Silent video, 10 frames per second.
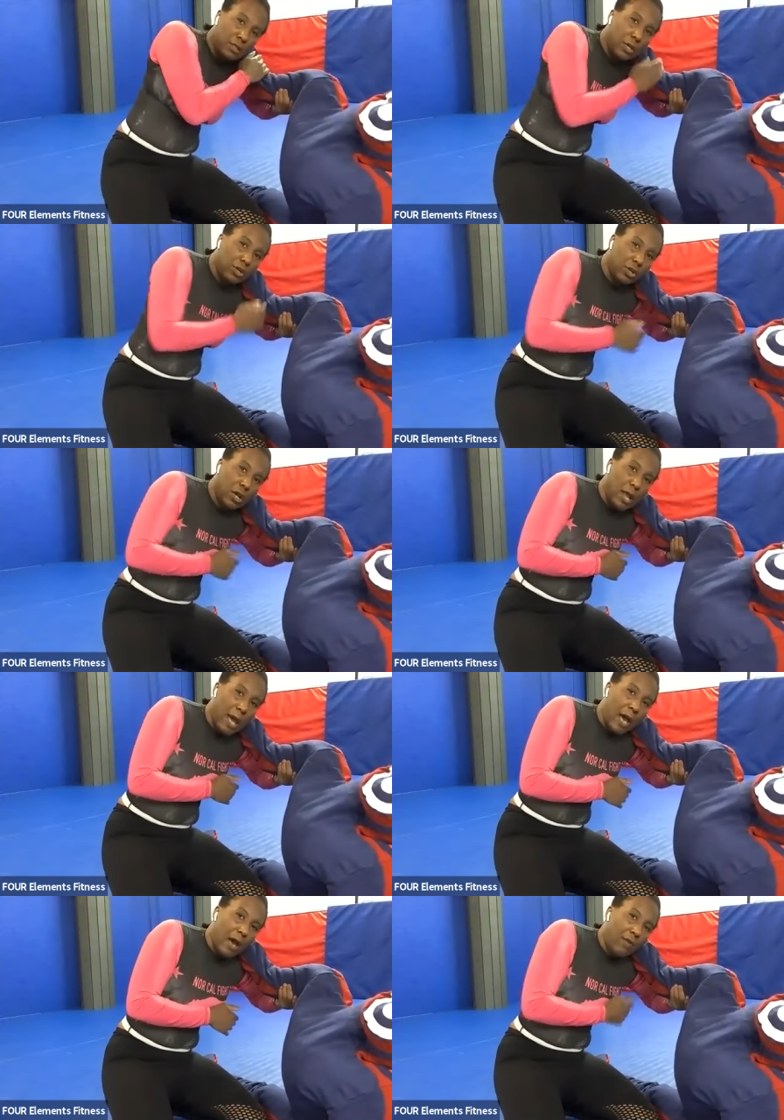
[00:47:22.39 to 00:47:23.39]
So you're
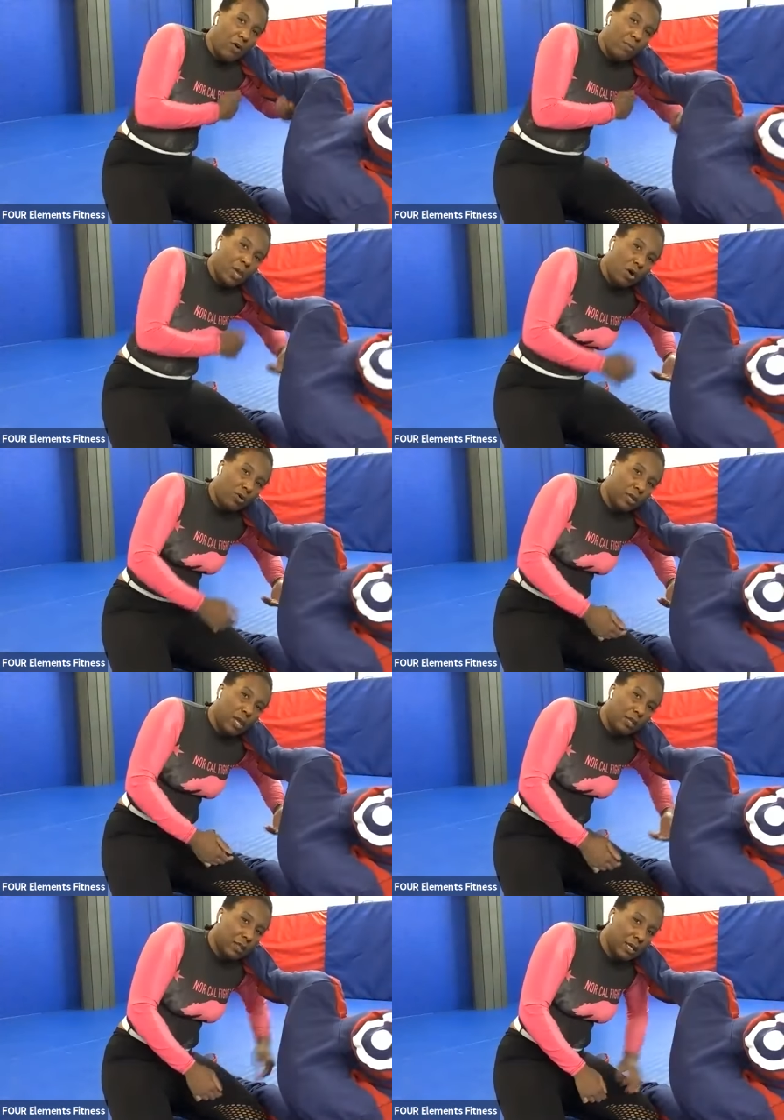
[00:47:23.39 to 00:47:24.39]
gonna be
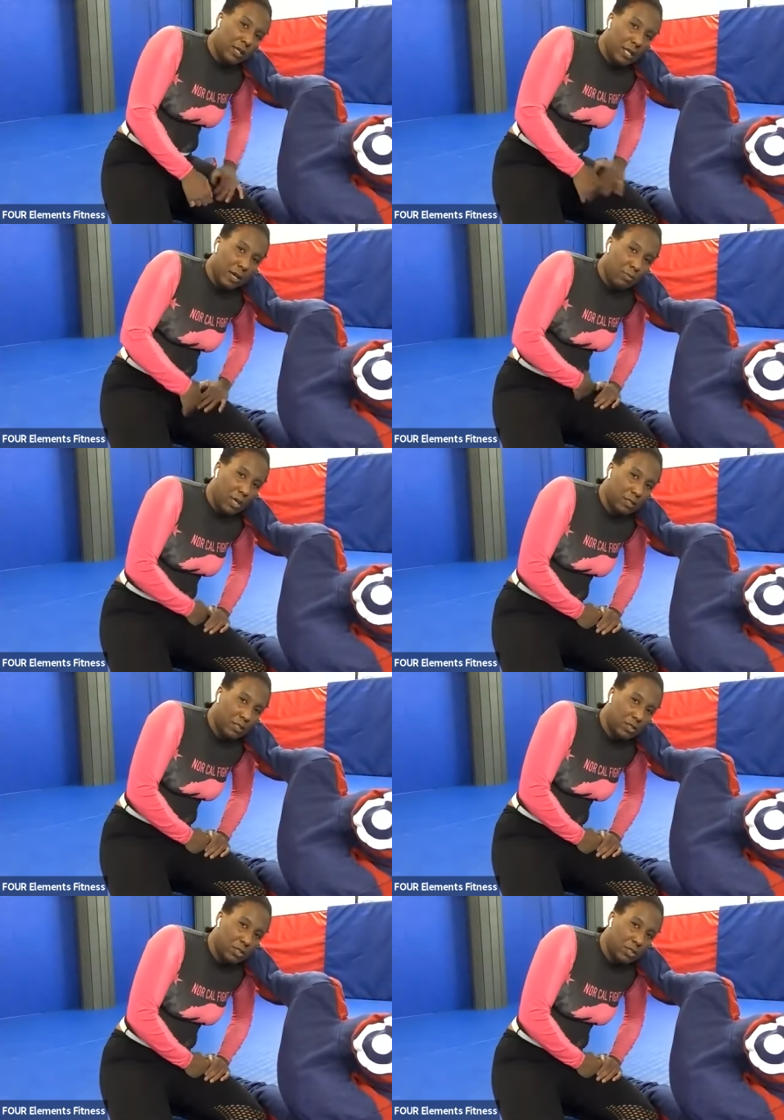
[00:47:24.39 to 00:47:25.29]
holding the dummy's